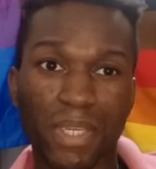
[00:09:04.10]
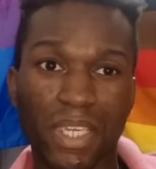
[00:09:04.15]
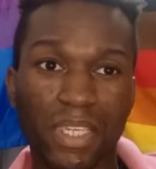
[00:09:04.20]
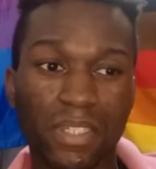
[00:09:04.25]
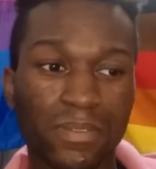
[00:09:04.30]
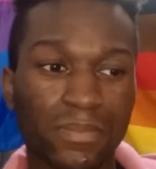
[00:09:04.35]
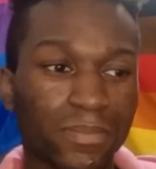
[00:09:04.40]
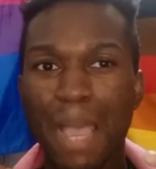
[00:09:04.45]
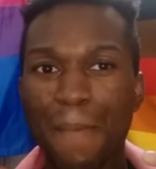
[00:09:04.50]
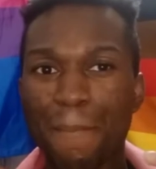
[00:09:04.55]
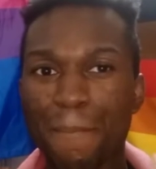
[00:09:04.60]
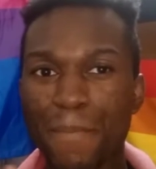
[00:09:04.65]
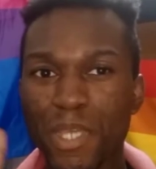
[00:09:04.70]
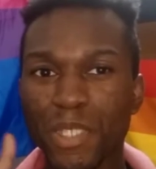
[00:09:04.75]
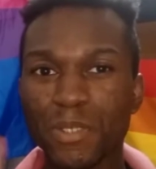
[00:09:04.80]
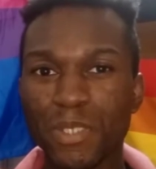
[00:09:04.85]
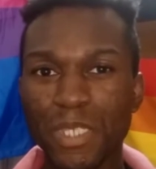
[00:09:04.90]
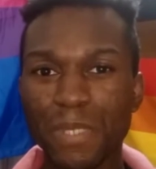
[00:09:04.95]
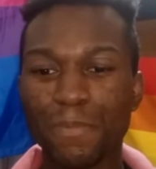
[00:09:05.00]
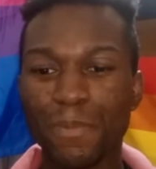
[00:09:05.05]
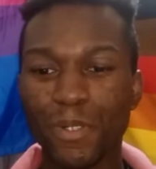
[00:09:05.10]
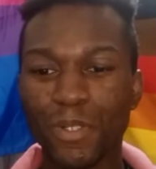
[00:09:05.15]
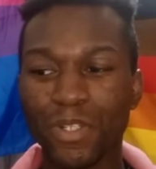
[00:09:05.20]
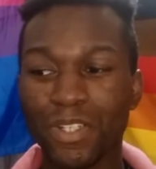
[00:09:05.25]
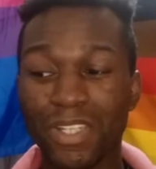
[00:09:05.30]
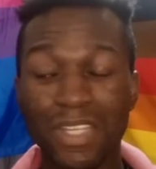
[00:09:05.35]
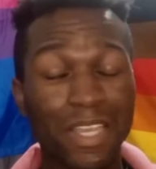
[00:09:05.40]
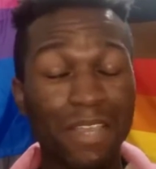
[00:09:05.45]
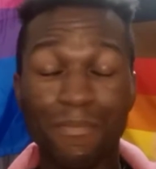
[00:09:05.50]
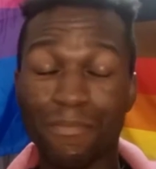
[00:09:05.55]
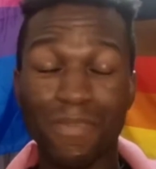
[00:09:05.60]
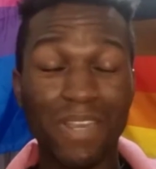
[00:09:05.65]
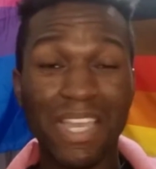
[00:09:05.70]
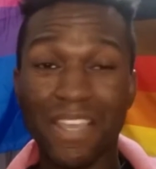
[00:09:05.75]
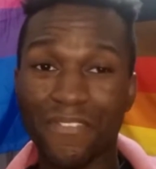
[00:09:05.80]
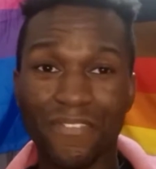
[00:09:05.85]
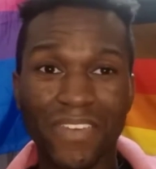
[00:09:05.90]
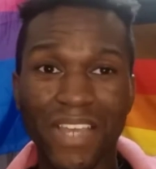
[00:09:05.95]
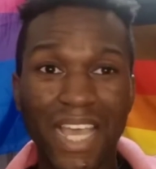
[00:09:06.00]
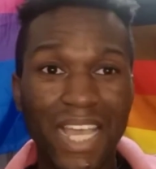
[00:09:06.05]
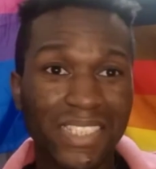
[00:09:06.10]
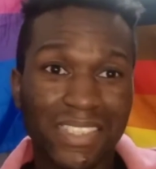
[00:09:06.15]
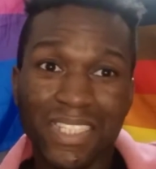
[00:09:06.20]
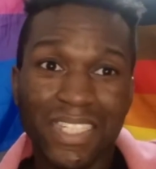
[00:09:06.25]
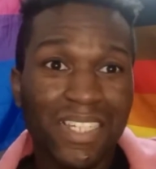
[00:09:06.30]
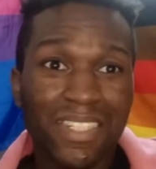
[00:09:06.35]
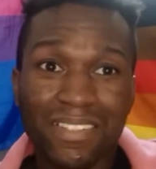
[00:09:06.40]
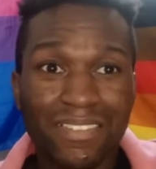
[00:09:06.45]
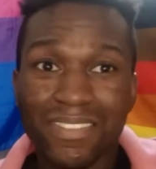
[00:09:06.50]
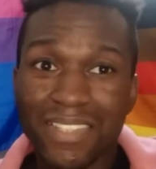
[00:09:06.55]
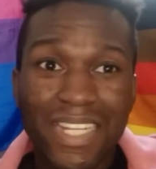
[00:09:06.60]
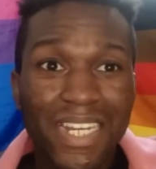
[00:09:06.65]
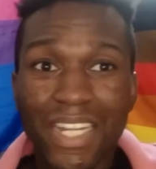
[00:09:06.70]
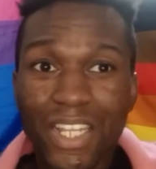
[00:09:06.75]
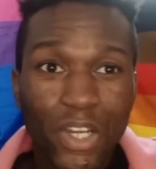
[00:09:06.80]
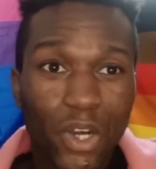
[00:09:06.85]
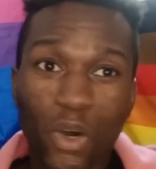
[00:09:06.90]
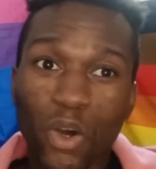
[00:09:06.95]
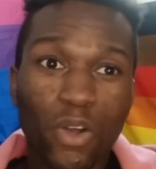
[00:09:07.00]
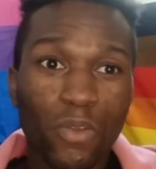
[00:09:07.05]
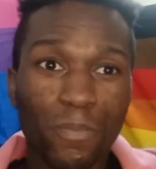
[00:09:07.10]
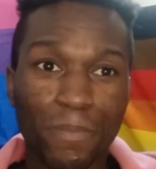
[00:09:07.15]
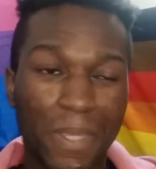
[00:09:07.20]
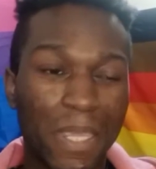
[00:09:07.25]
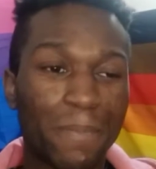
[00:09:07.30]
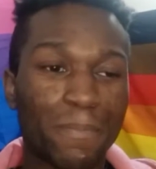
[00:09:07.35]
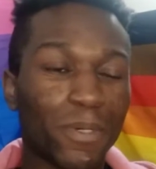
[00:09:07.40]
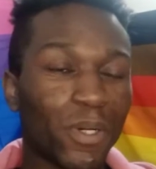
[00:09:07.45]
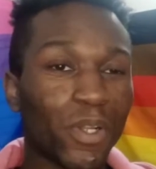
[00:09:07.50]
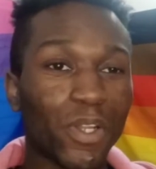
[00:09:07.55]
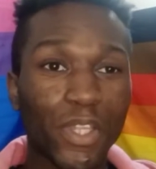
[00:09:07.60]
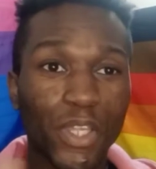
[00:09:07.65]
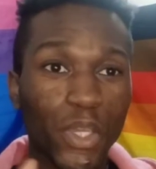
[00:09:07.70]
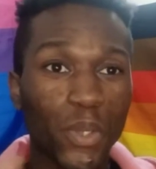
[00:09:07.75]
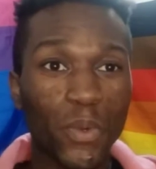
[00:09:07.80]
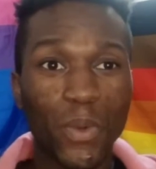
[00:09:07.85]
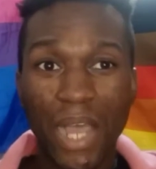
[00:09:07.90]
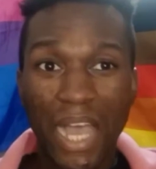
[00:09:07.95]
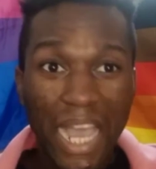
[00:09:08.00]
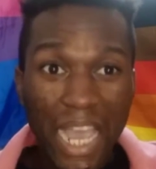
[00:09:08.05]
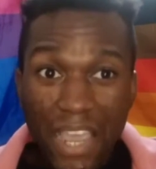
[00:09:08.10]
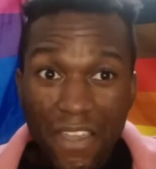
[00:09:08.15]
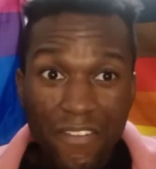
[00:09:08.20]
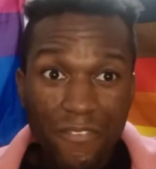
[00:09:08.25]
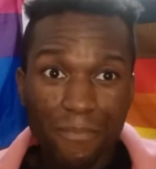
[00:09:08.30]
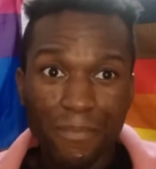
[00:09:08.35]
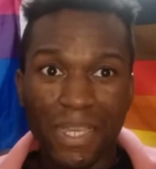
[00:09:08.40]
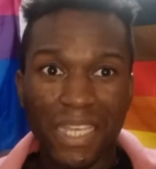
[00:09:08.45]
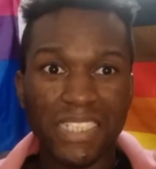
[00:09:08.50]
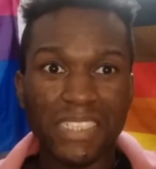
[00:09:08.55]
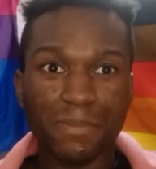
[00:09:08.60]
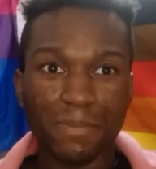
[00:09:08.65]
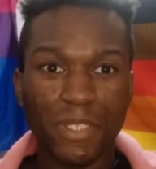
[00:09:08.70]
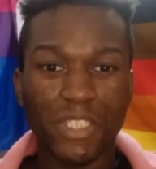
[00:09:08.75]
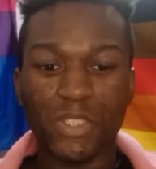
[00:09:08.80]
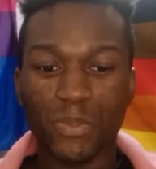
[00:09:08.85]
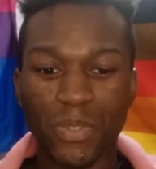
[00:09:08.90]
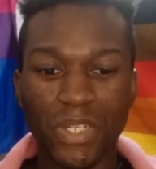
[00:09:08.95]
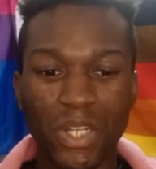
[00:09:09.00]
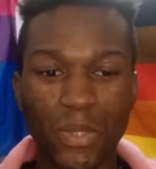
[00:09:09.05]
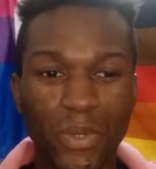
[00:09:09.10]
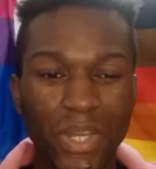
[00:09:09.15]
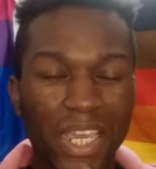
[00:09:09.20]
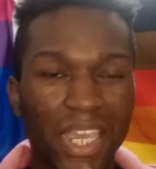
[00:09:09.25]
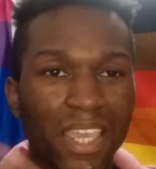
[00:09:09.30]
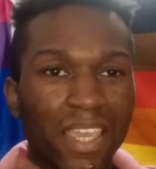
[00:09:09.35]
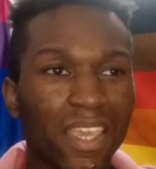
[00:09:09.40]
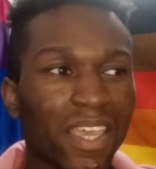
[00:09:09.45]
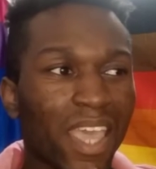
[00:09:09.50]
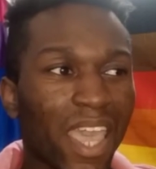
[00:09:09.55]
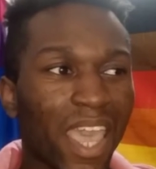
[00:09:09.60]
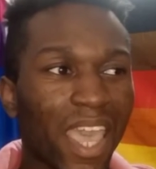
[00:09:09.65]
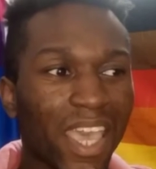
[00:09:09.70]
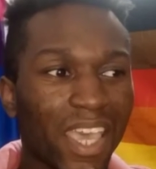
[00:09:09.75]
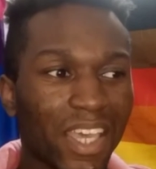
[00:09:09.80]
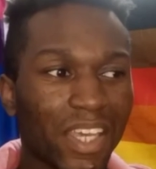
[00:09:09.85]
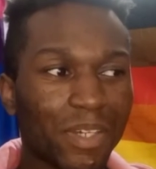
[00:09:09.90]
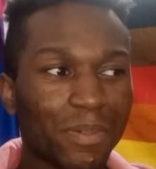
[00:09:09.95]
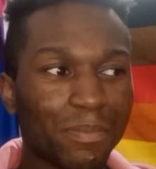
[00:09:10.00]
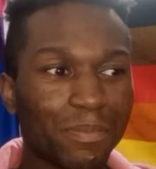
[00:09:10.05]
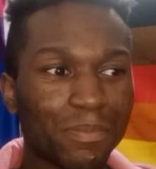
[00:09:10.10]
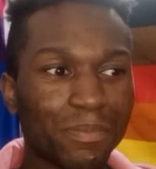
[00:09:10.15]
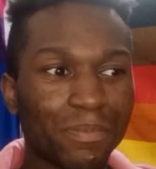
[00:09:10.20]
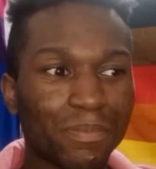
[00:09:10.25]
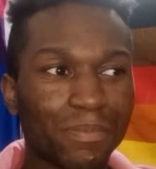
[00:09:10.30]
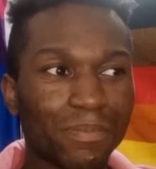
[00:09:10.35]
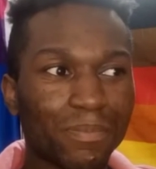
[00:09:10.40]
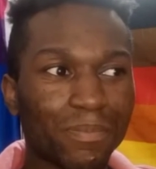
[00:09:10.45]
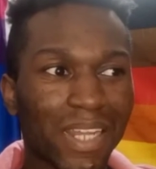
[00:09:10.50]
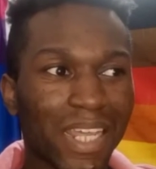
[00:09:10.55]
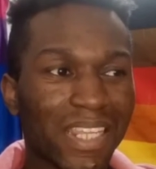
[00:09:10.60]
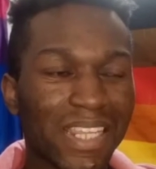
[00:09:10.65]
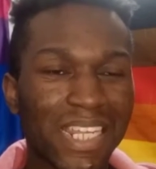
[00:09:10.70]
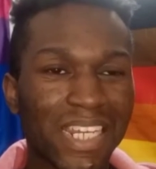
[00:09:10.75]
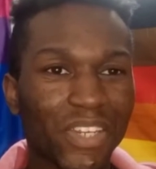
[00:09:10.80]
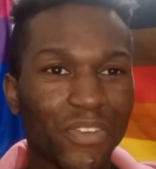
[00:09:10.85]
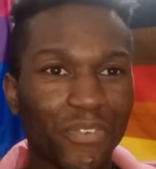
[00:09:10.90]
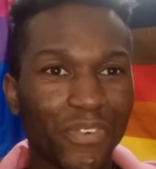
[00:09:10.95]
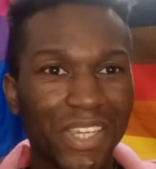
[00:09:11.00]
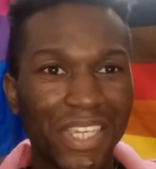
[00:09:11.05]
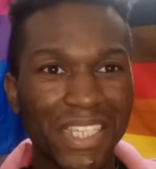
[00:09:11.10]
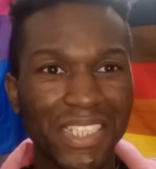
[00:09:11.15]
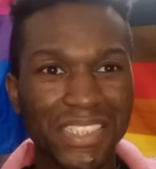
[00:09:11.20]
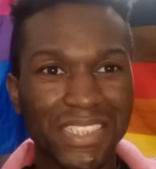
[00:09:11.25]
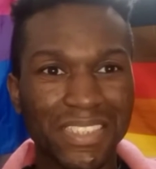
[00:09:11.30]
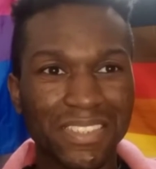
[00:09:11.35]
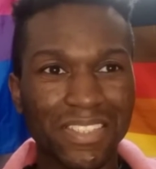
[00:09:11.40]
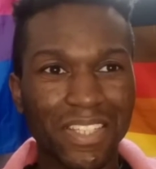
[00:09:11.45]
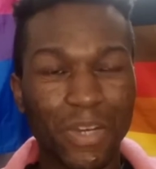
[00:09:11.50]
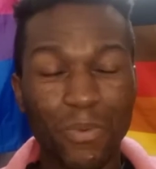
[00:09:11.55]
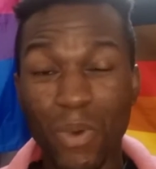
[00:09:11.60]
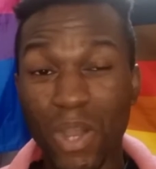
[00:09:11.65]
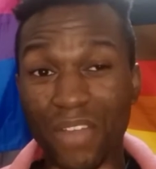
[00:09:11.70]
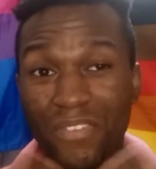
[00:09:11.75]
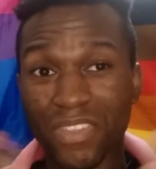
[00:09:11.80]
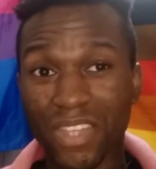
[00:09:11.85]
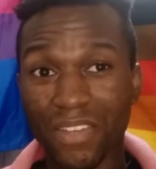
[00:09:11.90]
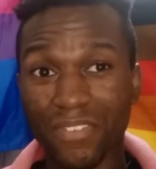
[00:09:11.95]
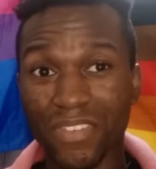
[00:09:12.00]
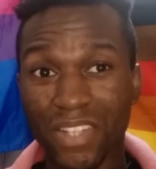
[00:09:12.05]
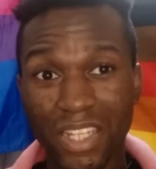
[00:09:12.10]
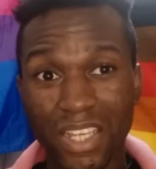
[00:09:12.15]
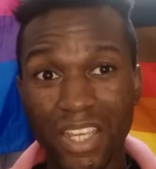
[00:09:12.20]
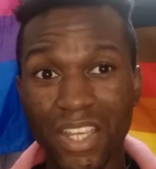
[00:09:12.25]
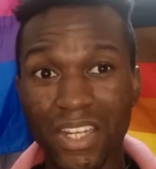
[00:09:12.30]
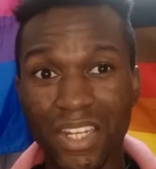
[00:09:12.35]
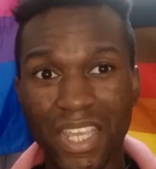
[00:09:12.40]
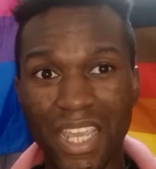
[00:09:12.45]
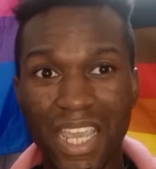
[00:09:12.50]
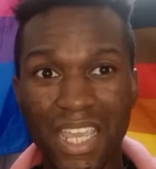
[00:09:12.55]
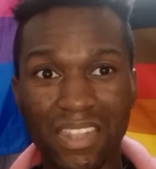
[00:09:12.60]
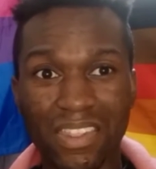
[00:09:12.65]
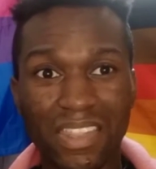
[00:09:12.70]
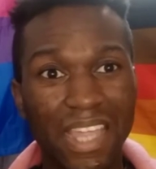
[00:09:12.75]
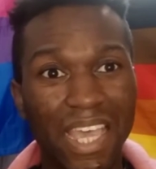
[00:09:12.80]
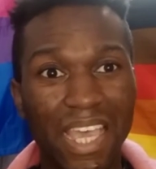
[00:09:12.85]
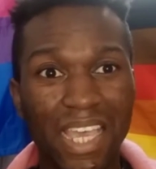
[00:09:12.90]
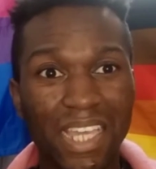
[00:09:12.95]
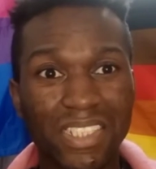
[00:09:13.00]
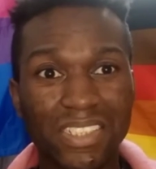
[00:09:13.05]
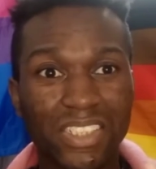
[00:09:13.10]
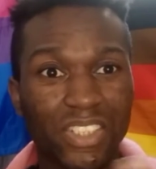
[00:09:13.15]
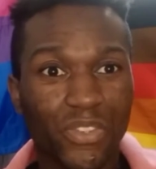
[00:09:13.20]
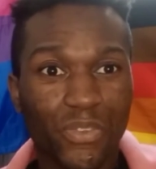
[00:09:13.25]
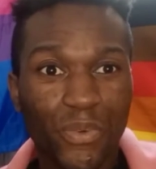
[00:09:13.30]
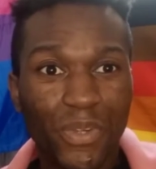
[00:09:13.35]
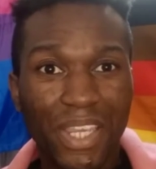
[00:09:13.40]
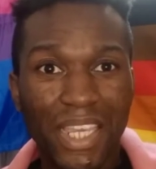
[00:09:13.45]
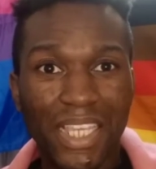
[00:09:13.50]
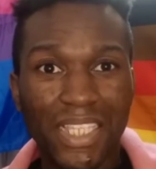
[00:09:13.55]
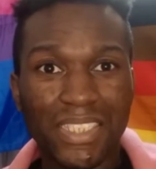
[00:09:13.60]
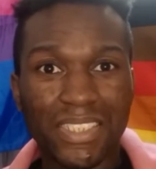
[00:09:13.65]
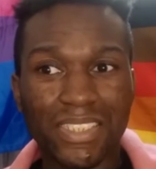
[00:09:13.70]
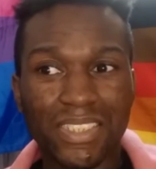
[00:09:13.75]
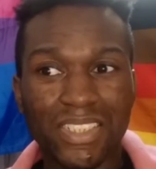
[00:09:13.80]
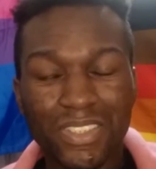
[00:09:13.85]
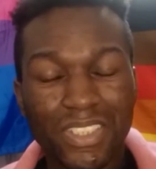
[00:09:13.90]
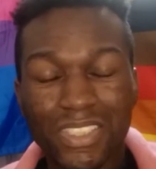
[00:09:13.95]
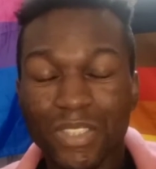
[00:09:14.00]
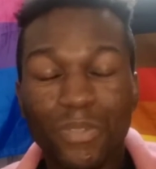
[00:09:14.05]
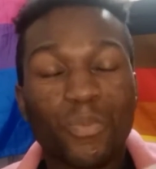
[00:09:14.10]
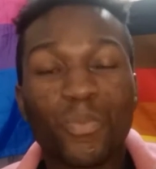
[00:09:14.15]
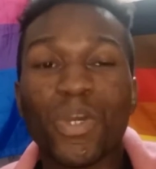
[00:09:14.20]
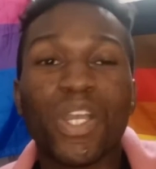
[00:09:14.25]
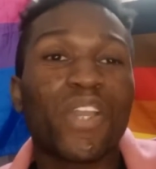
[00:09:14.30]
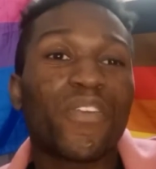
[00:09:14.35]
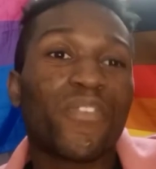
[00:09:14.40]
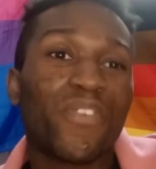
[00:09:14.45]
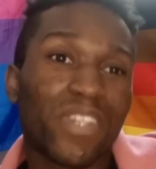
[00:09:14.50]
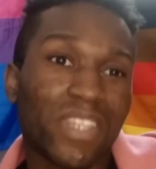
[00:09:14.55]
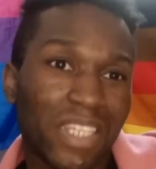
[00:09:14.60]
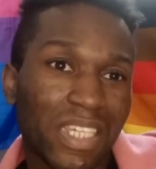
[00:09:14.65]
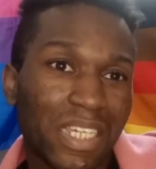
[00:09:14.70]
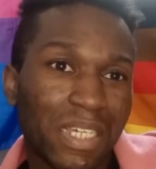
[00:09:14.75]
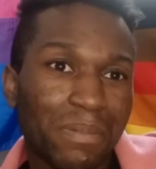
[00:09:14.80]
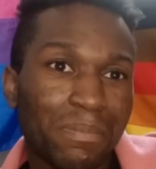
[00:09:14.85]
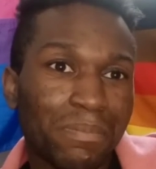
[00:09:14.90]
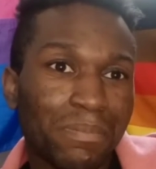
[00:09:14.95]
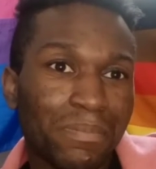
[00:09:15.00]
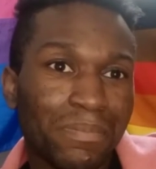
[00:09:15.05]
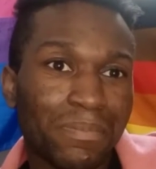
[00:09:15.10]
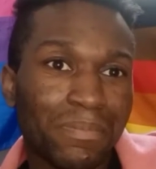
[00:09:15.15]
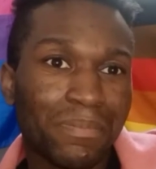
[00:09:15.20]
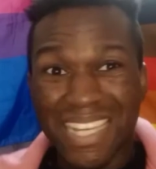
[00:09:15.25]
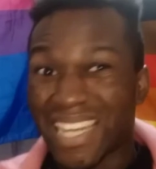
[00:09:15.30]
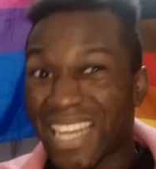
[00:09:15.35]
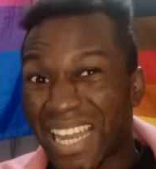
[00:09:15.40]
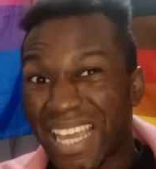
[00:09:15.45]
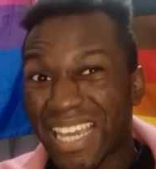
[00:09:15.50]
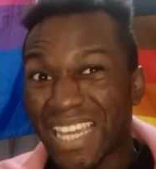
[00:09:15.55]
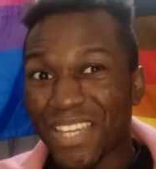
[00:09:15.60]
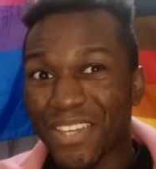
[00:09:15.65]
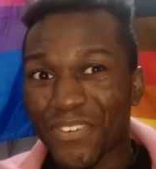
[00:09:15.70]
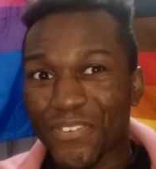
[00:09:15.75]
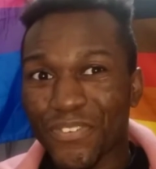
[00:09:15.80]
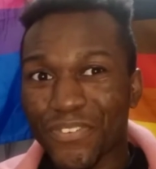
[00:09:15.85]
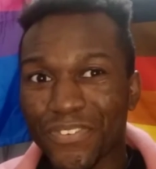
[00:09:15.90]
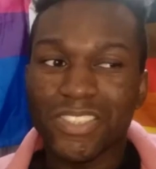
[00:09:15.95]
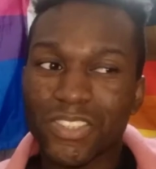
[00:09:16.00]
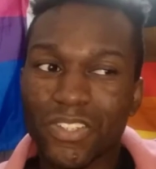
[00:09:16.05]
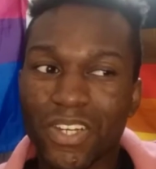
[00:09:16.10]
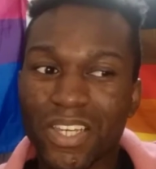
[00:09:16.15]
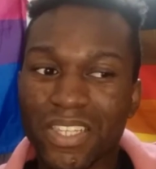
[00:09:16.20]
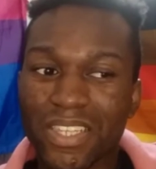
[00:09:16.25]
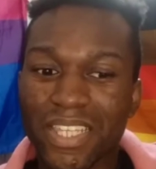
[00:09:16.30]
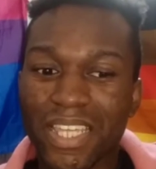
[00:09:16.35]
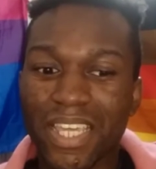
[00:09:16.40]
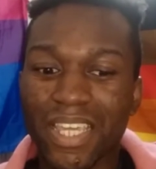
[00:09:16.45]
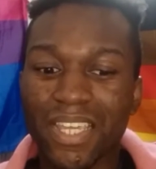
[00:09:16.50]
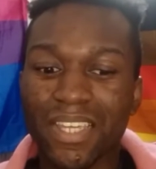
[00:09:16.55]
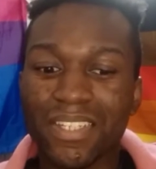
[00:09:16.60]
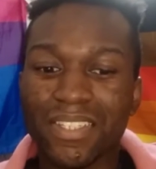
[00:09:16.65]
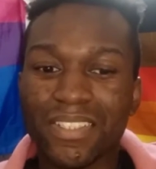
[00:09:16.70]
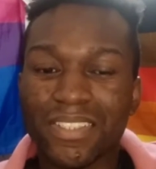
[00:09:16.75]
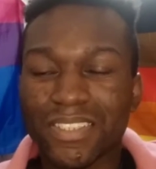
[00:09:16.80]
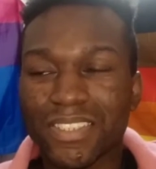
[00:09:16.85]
me. And most people, in fact, nearly all people who I have met and spoke to anyway, like their degrees, what they've learned in their degrees doesn't work for them in life, sort of thing.